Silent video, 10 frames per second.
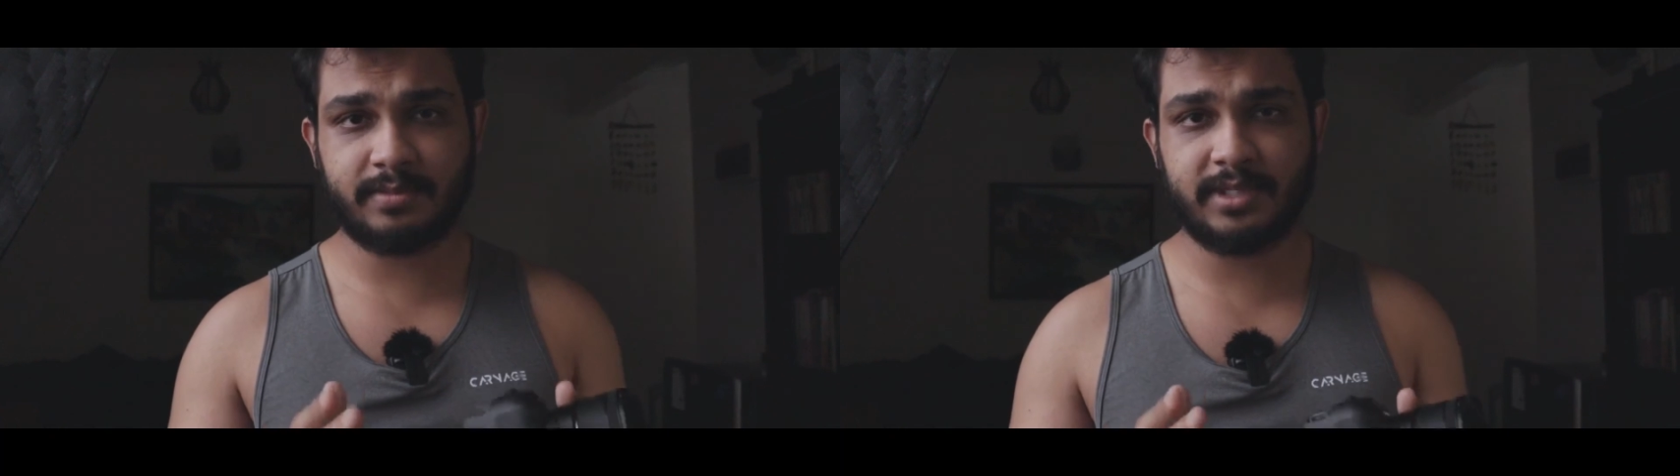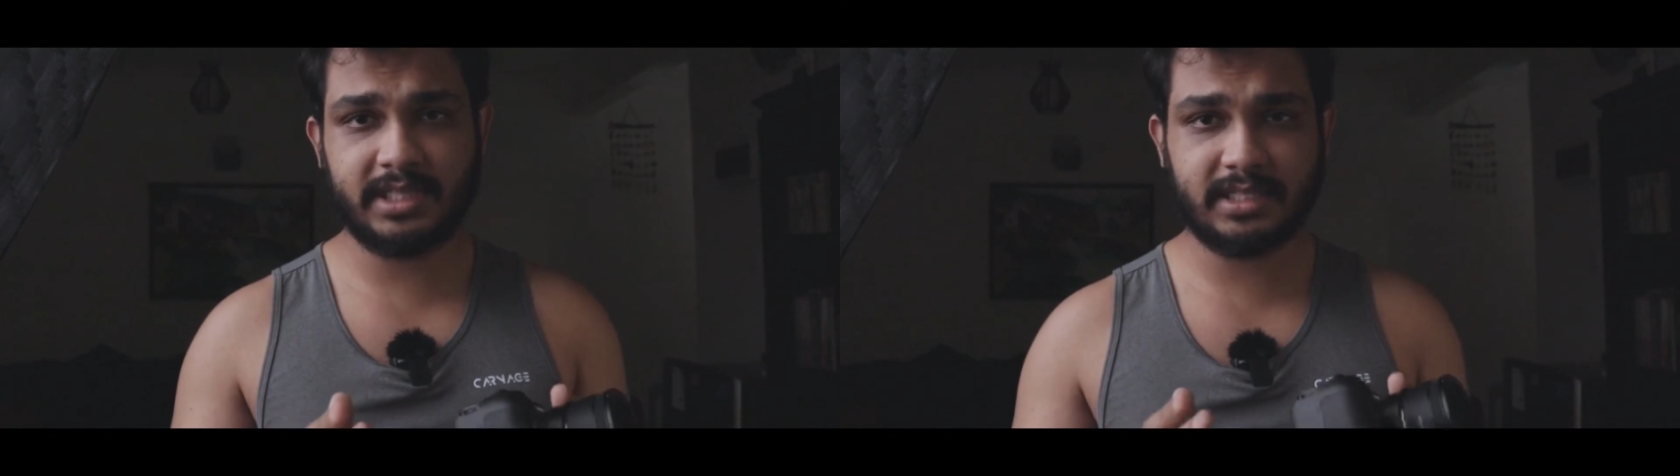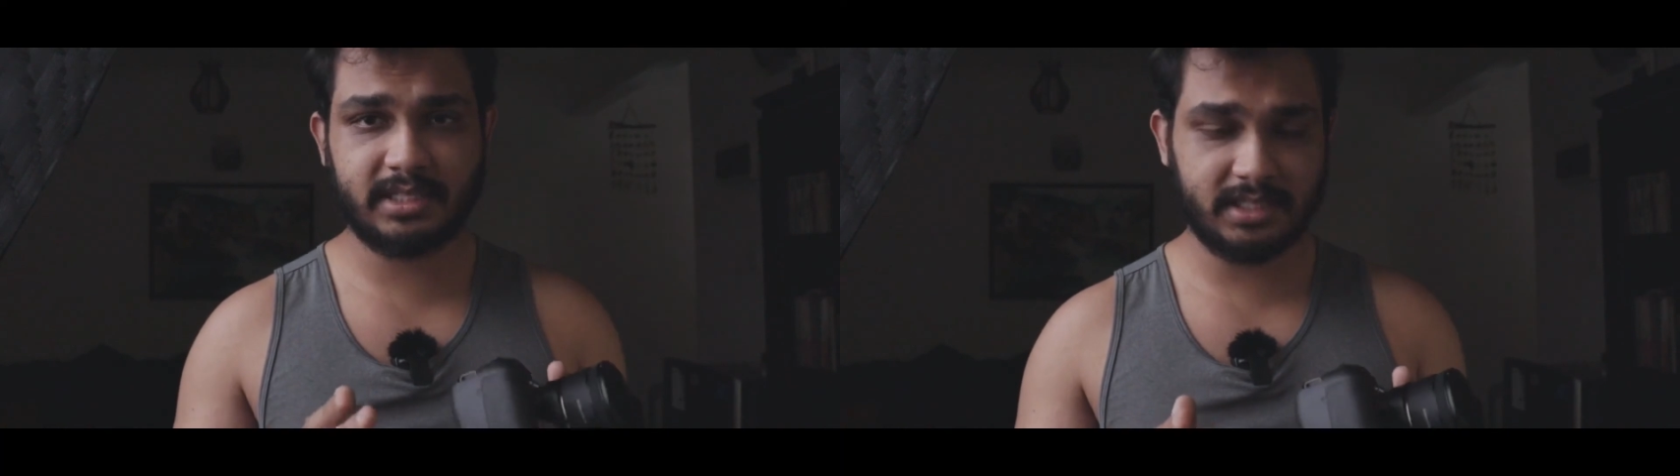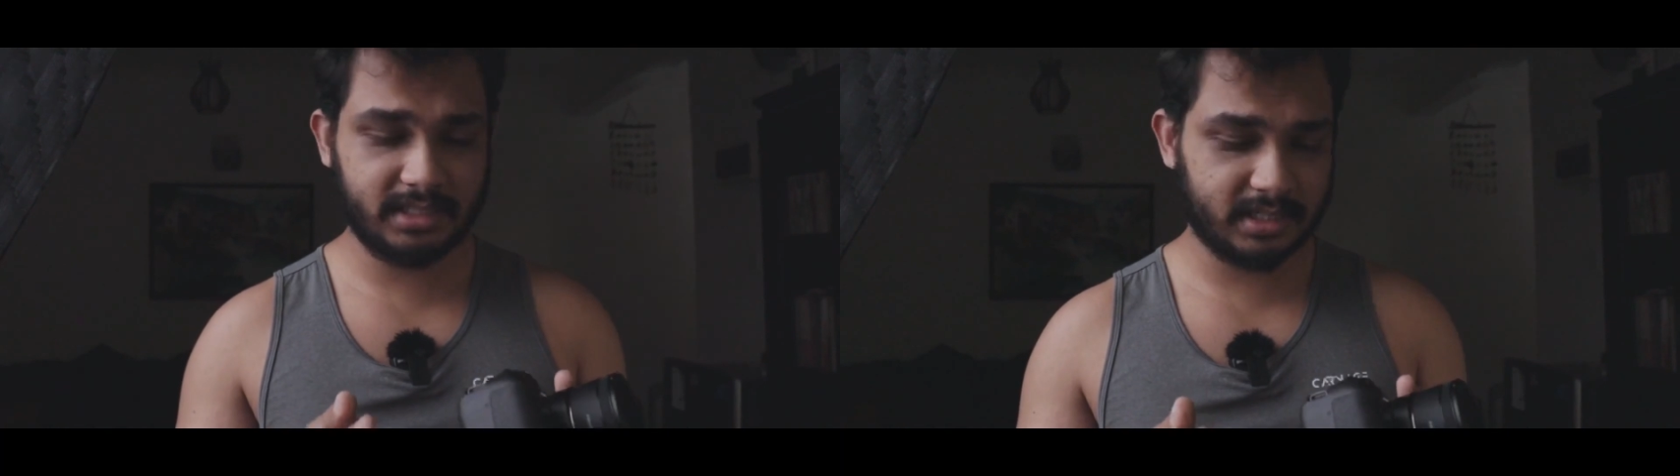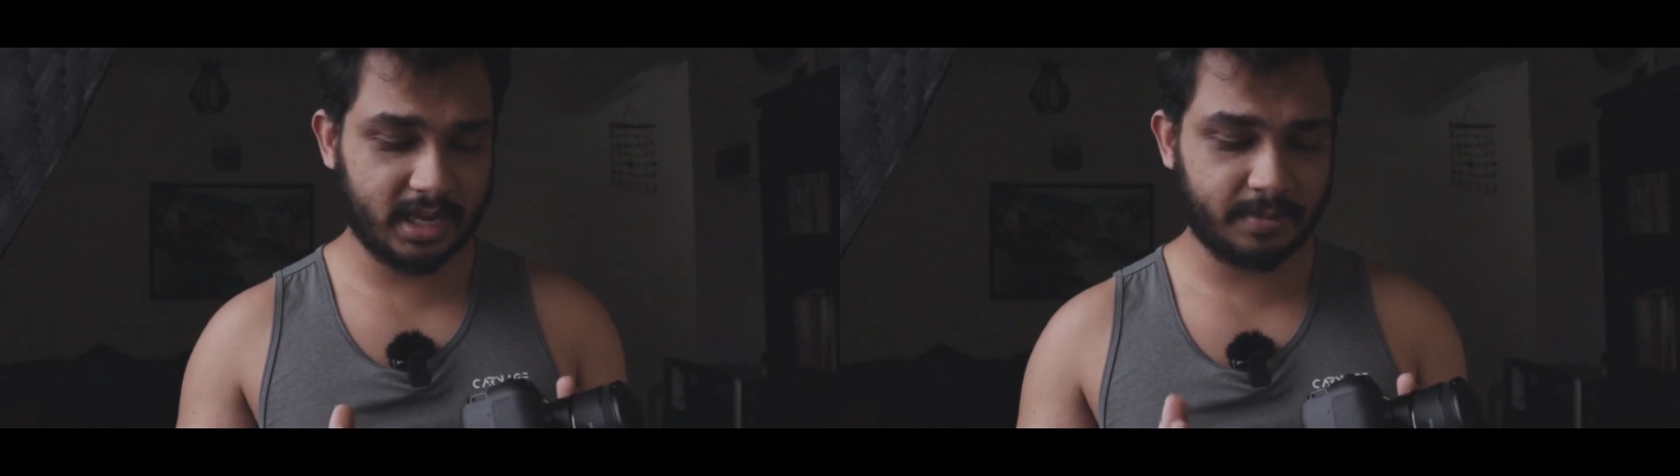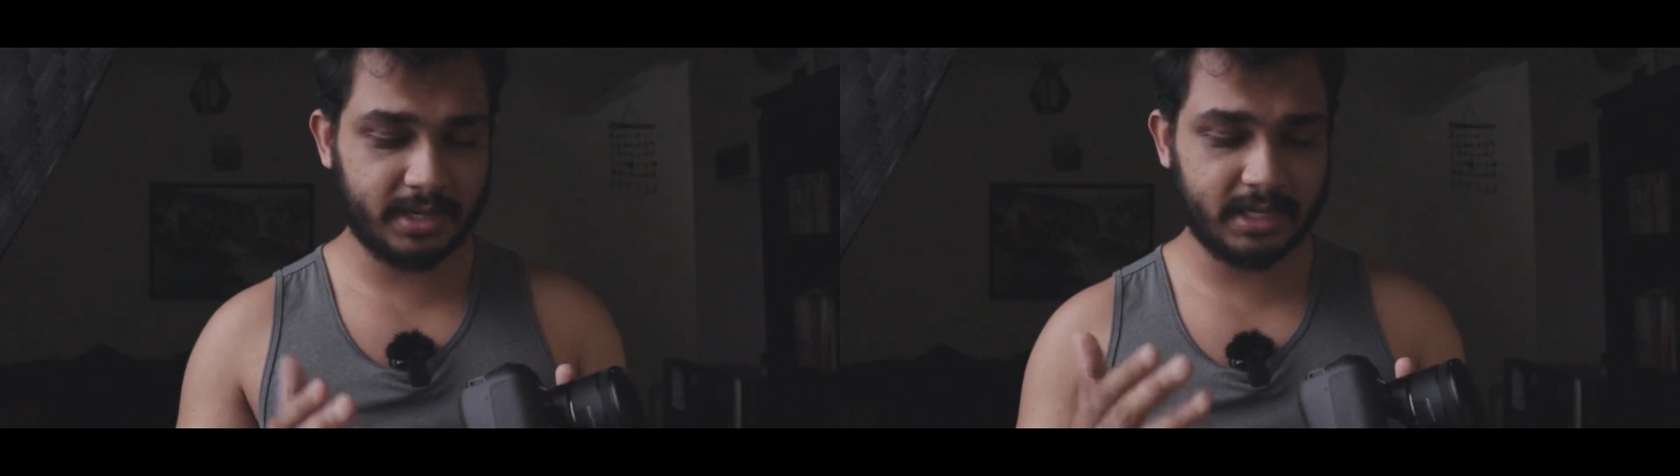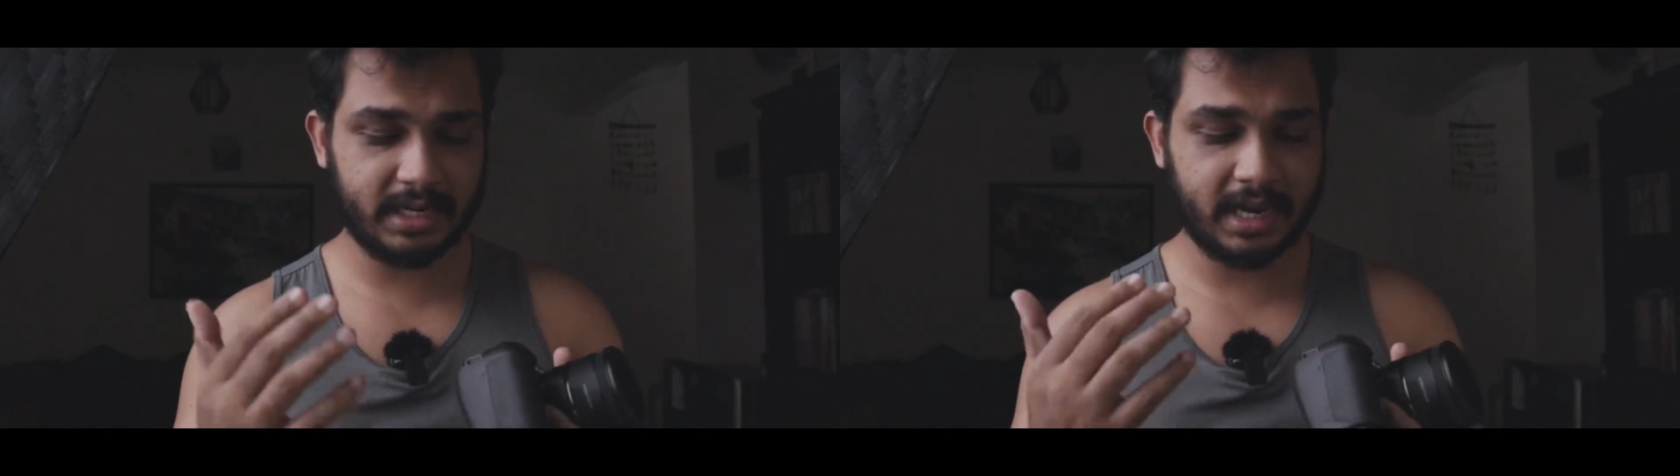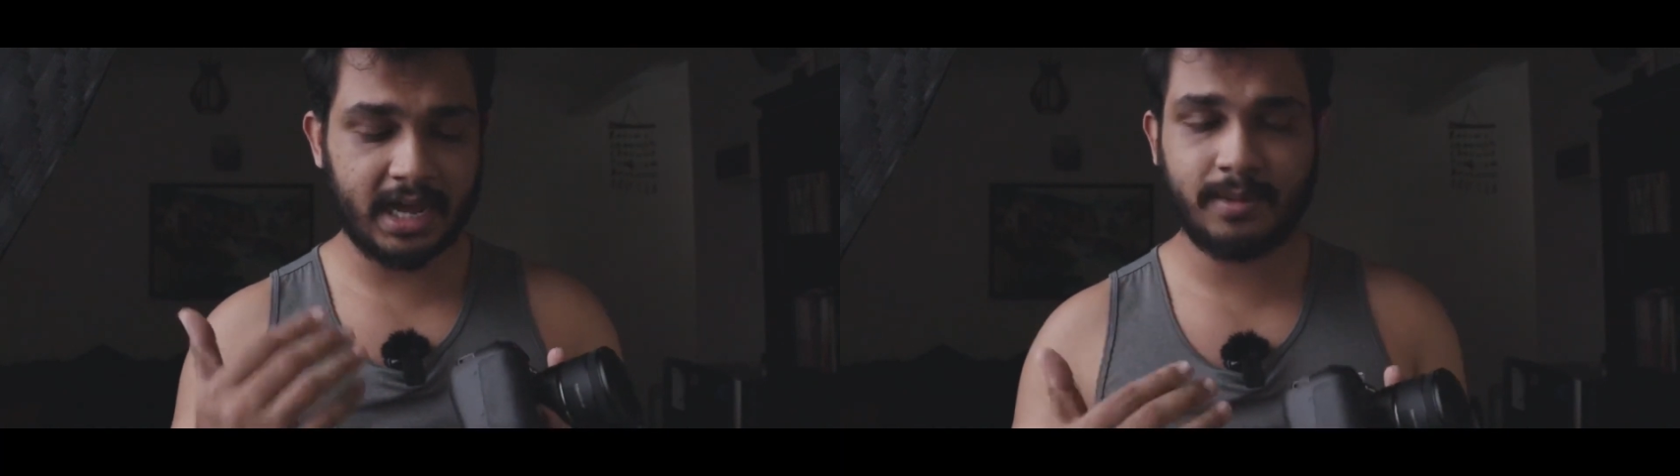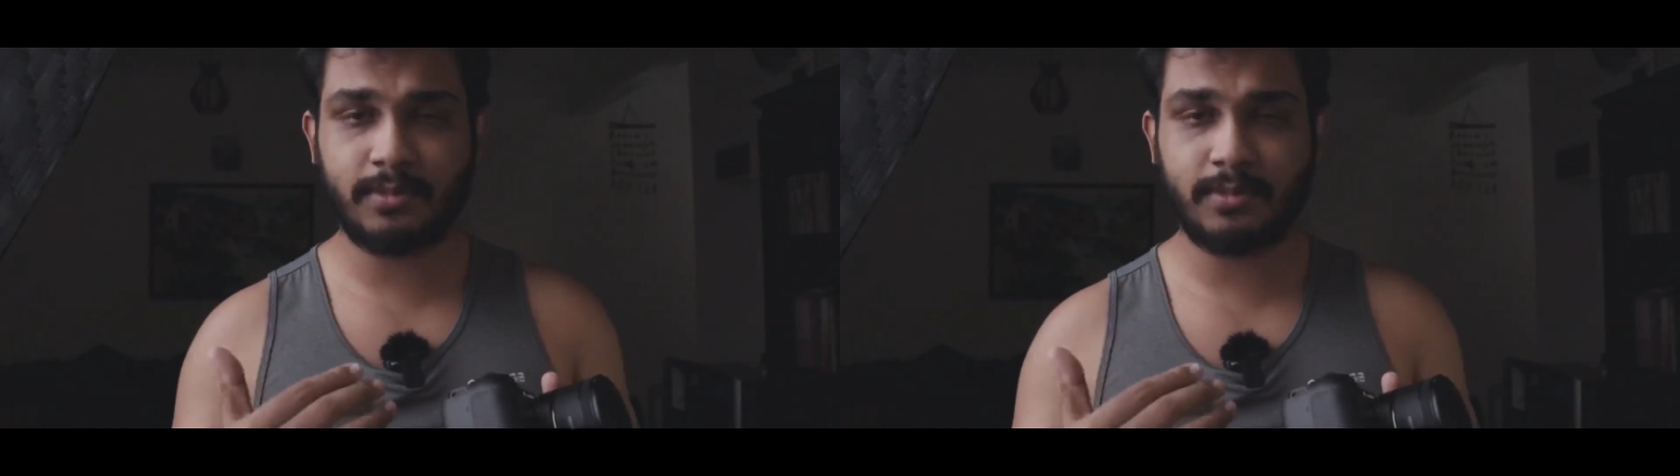customizations in this camera that